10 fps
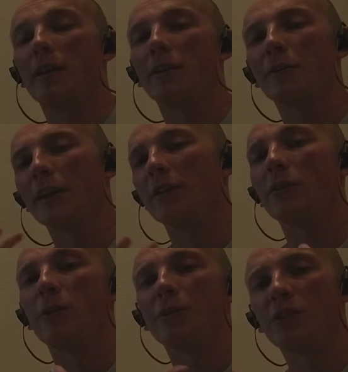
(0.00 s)
create a
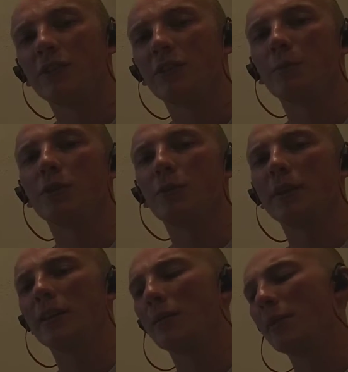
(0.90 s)
loan system
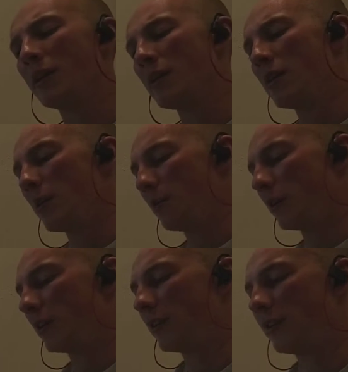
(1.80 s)
between them,
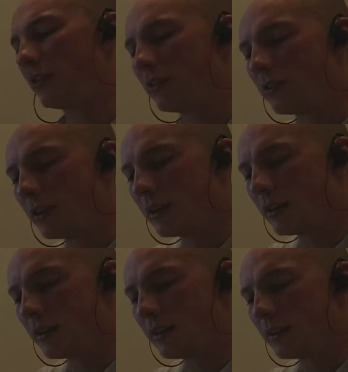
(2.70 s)
because
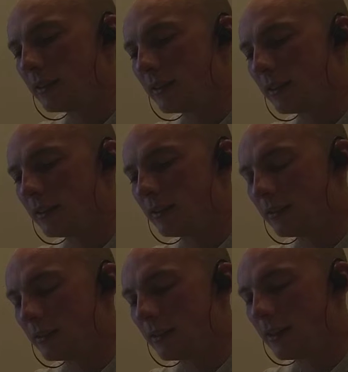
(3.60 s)
it
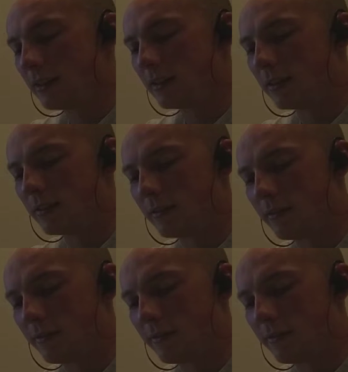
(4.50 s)
in the